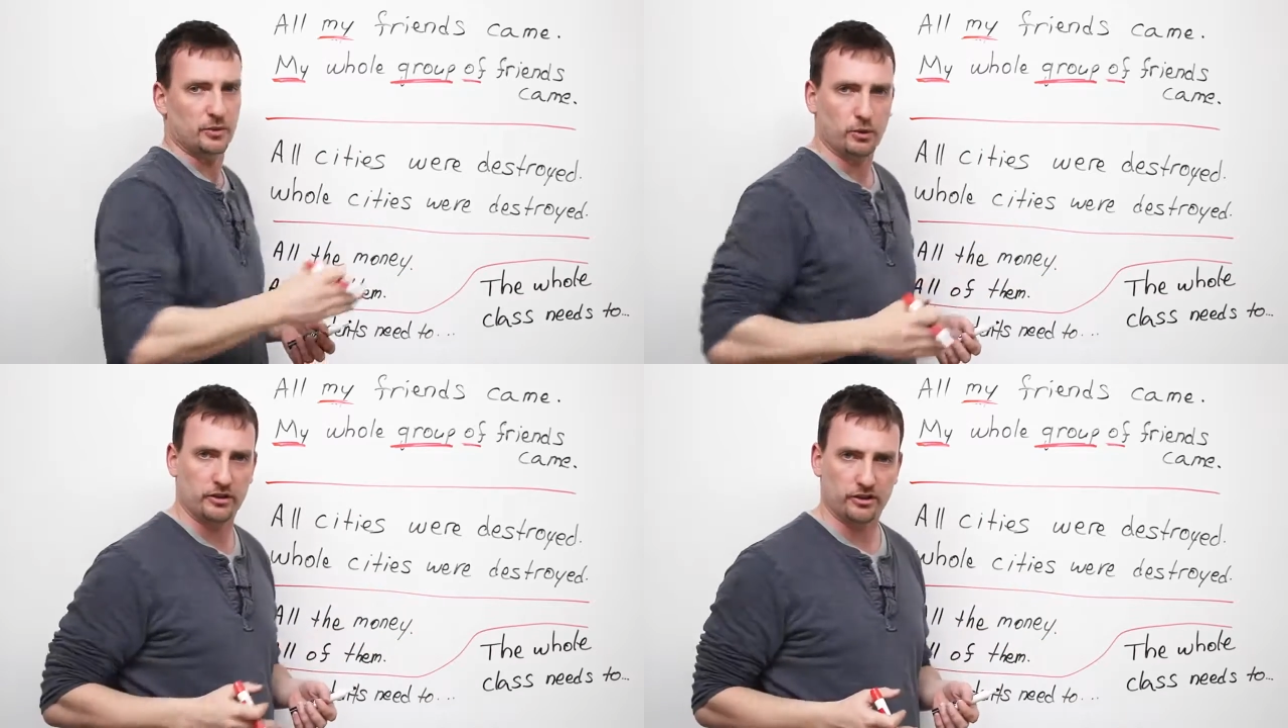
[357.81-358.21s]

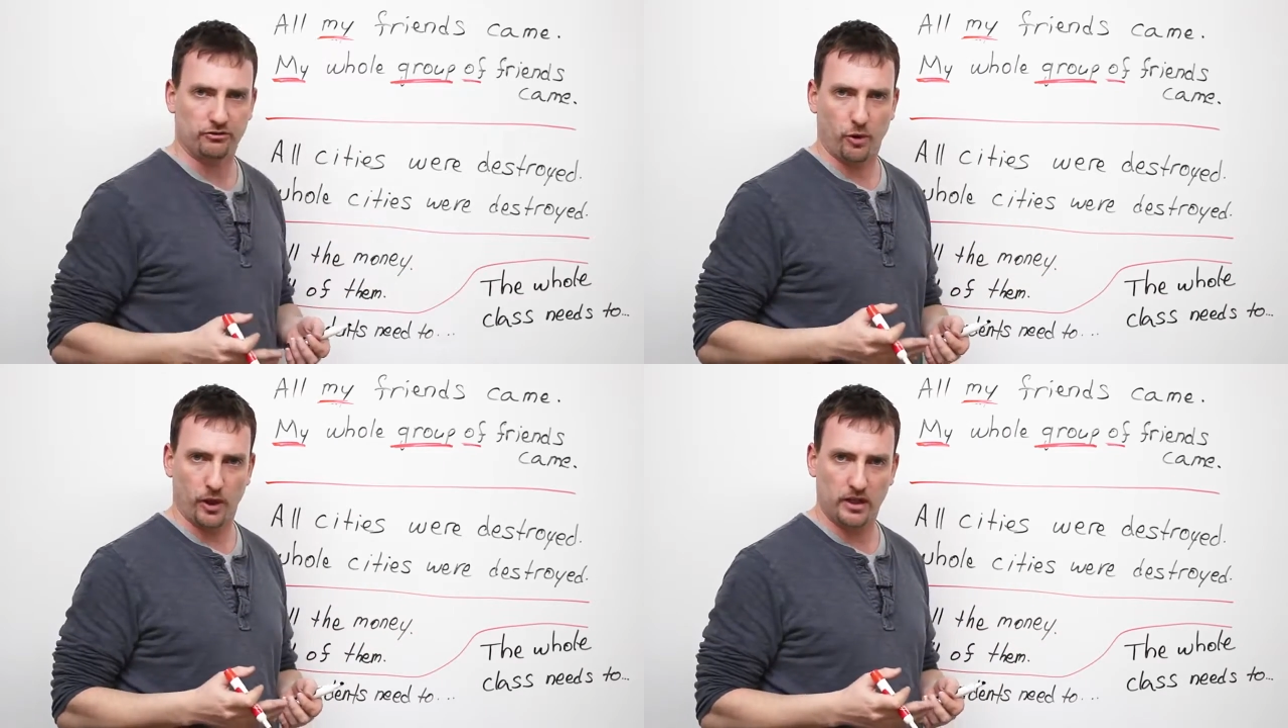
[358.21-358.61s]
were
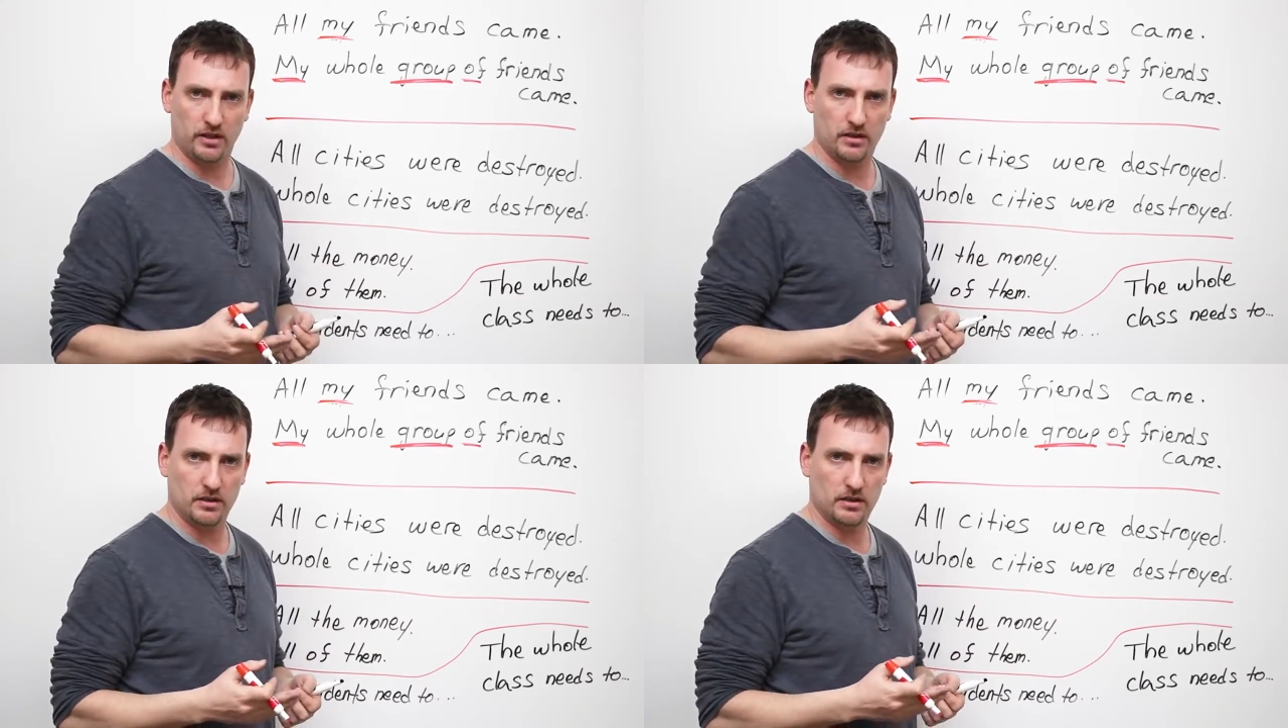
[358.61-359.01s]
destroyed,
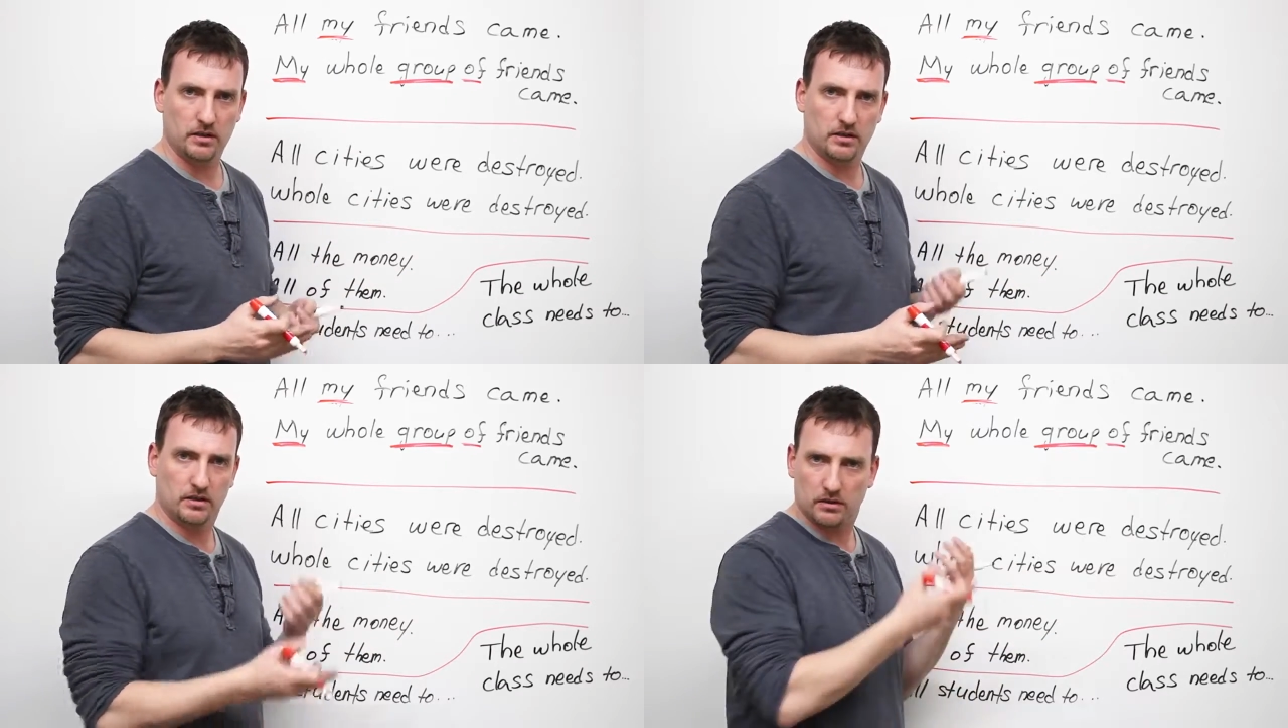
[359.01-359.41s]

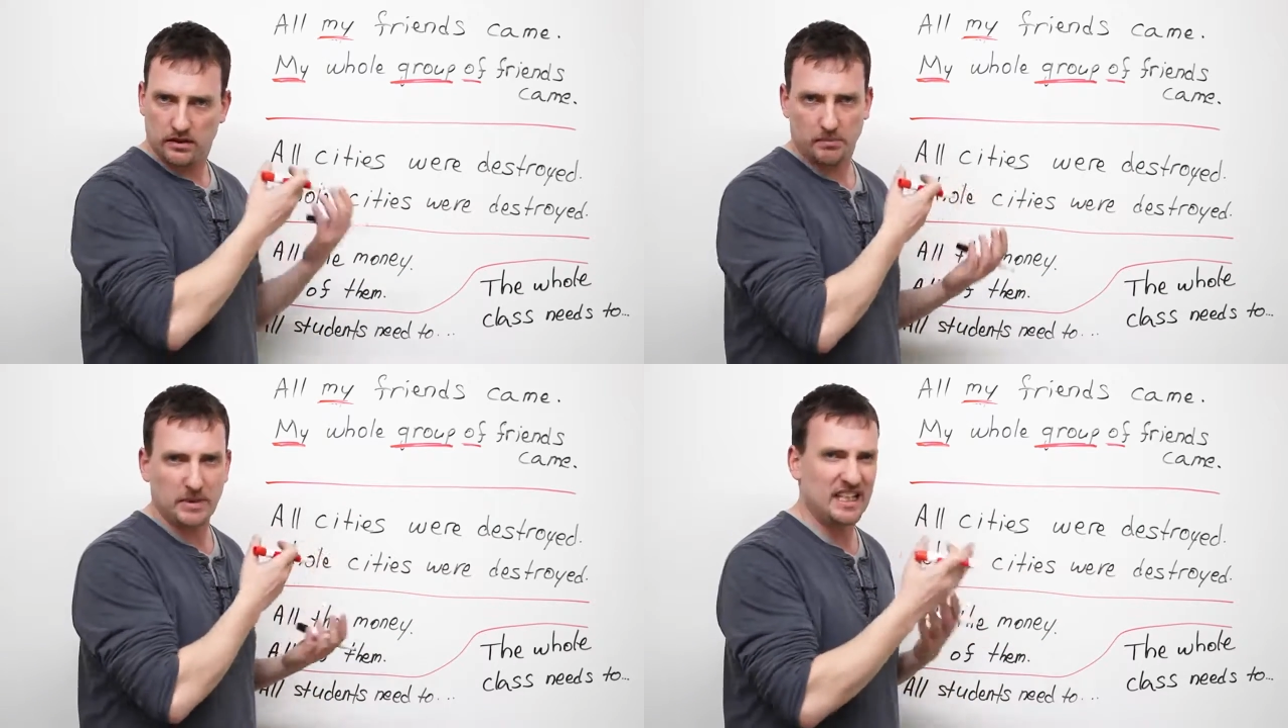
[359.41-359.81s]

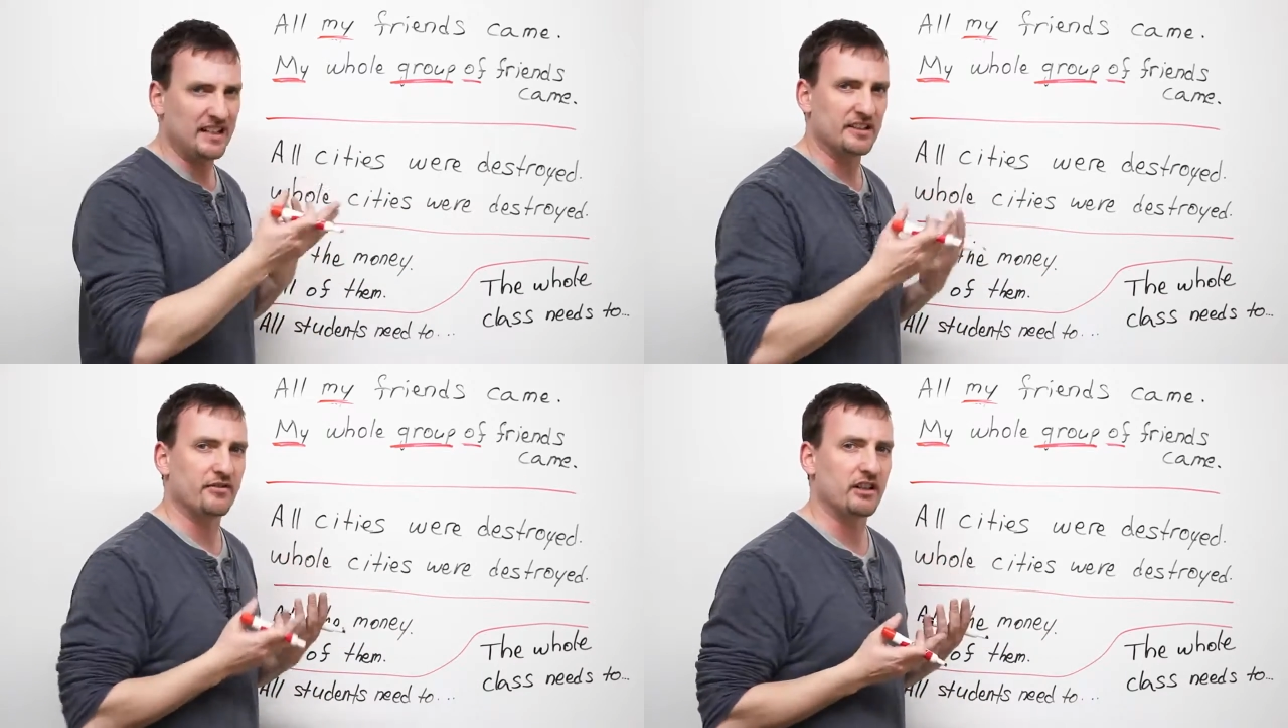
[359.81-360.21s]
the meaning
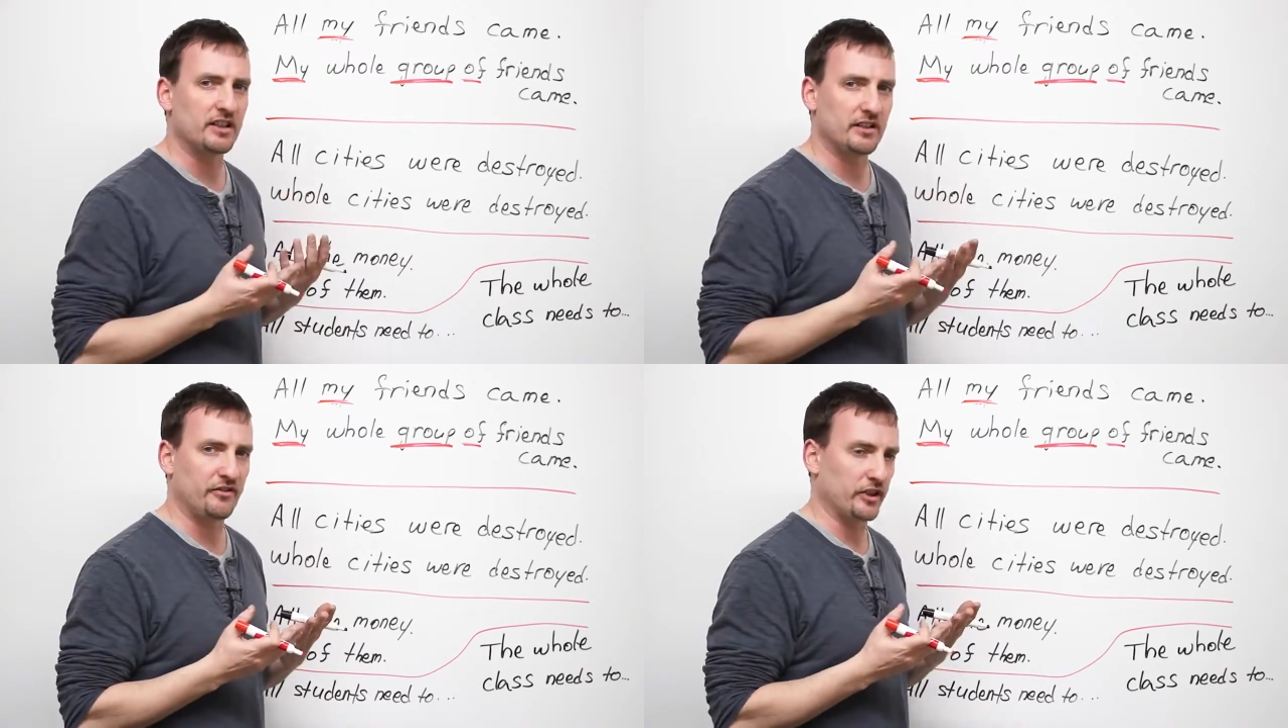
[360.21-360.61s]
is very
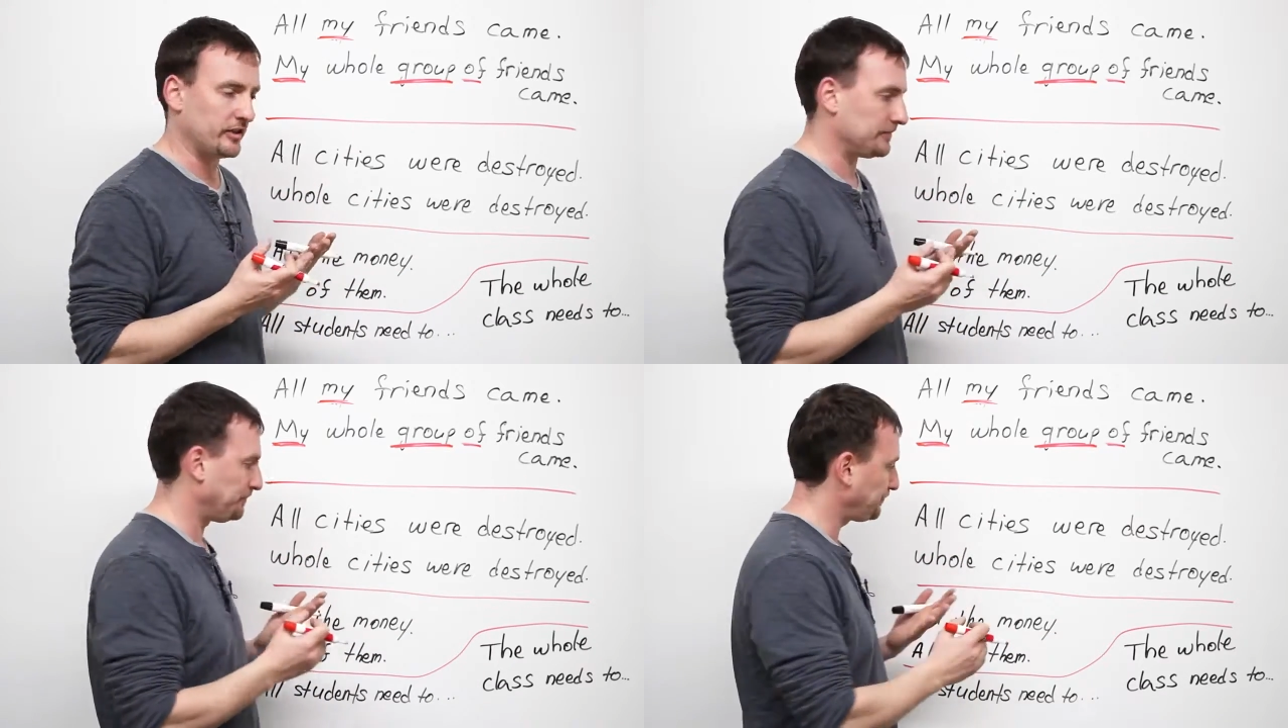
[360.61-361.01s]
different.